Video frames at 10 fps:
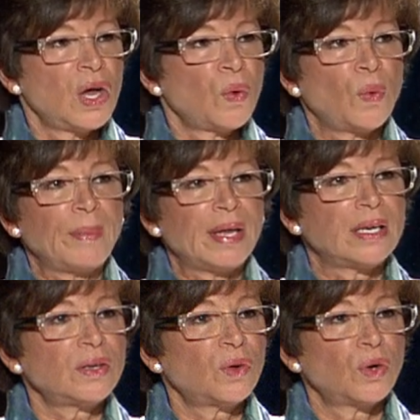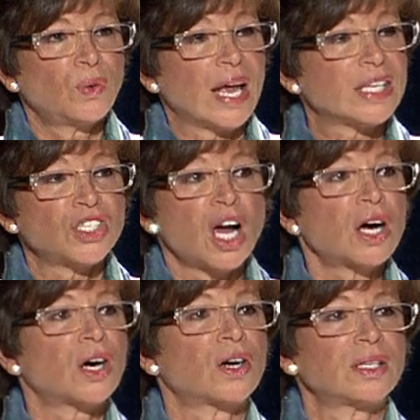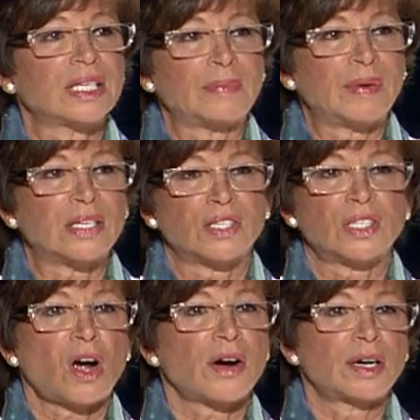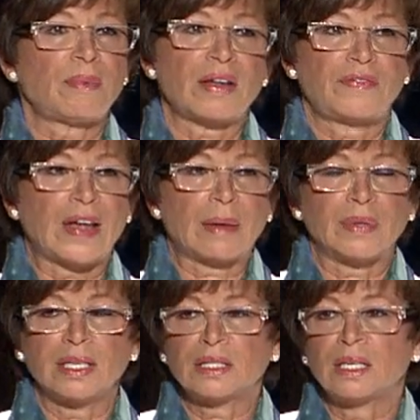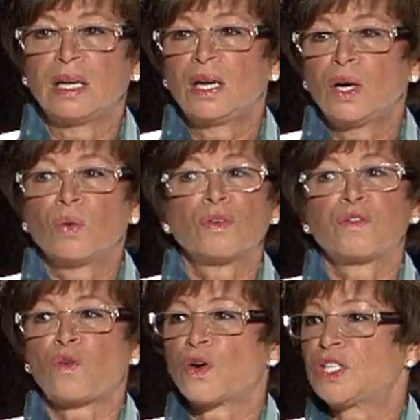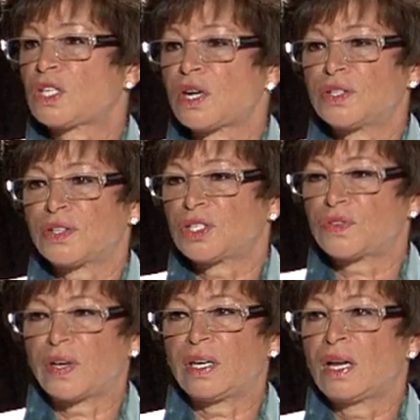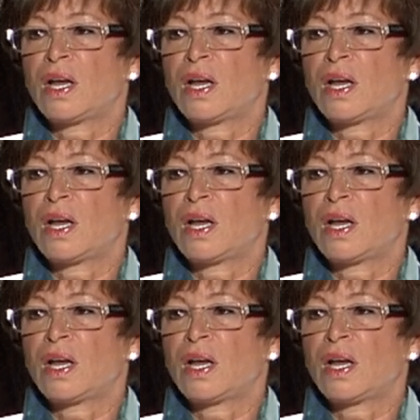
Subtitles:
Women who, as young girls, had been discarded by families, who were forced onto the street,